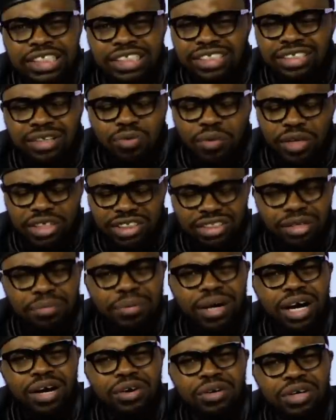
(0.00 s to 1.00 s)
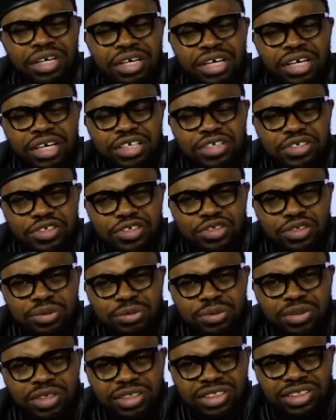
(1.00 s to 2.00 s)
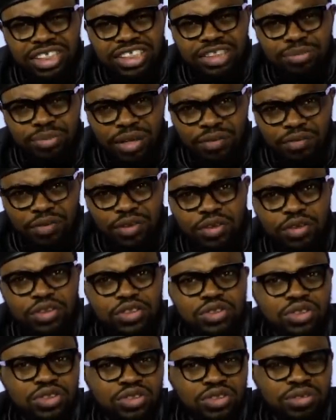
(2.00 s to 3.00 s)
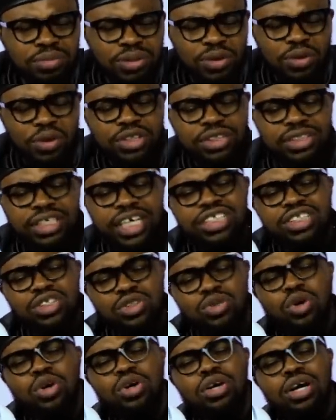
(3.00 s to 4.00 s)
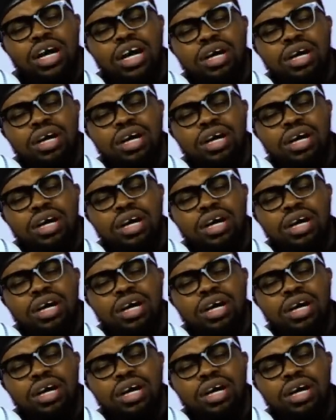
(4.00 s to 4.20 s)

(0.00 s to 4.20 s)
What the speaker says: some way, somehow, YouTube suggests my videos to you because I talk